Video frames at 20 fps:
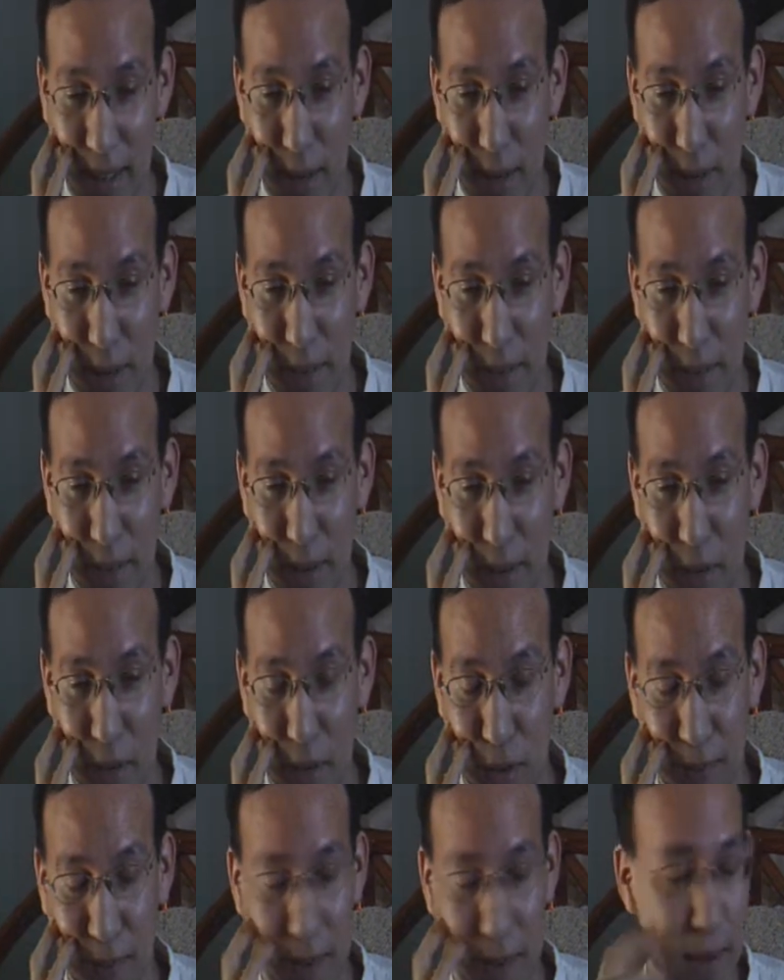what I've read
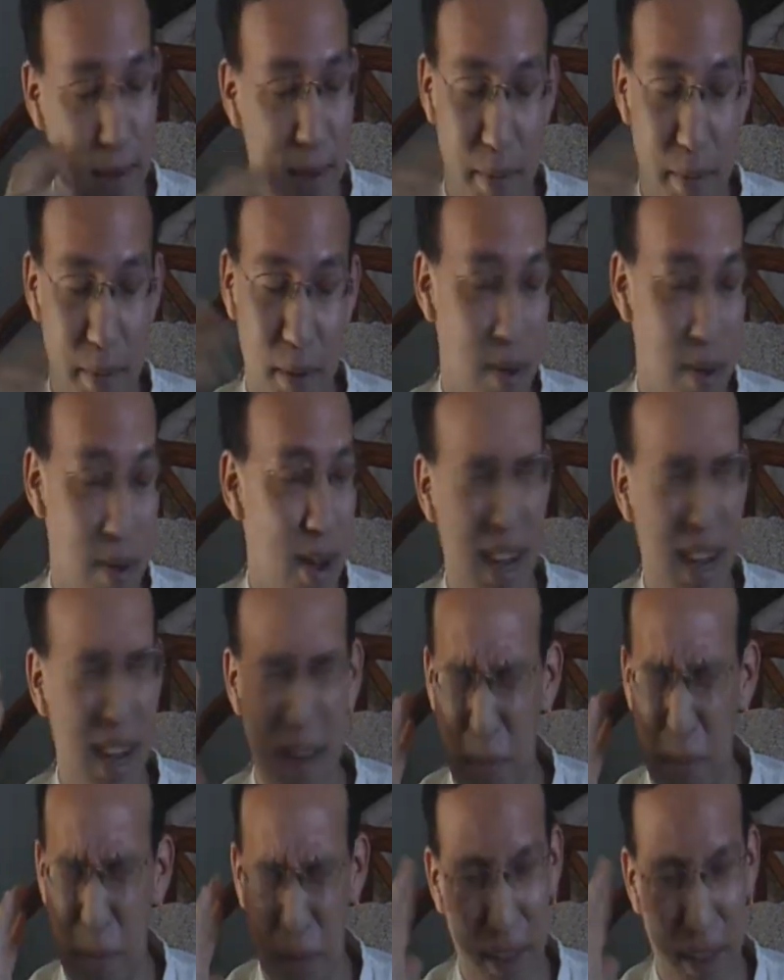so far, I might be wrong.
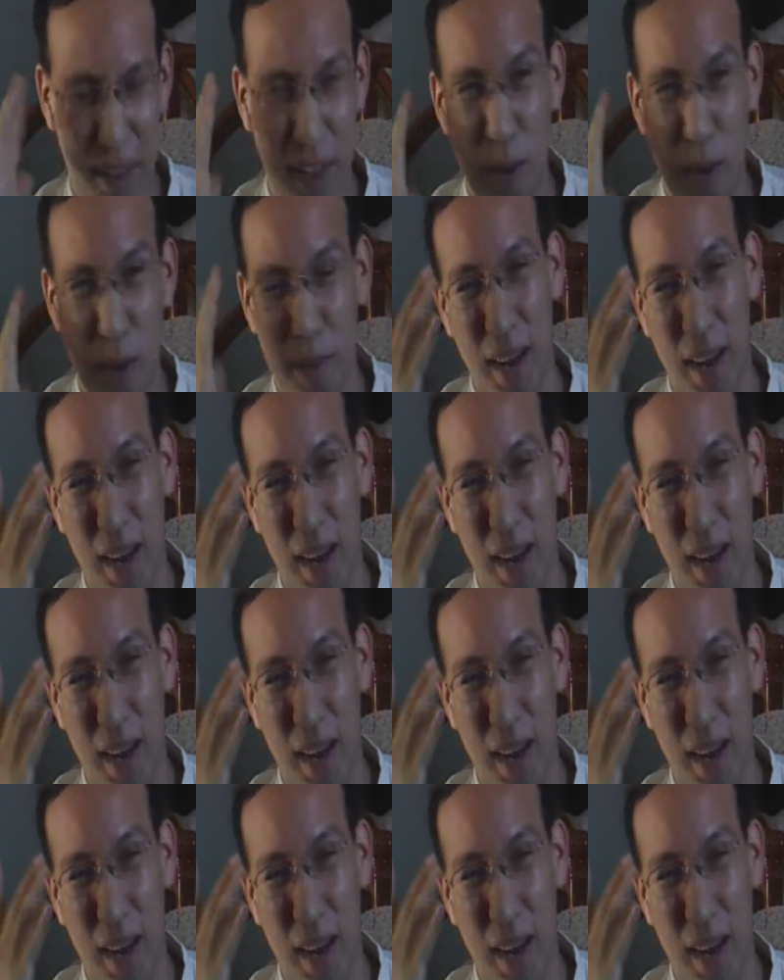I'm really hoping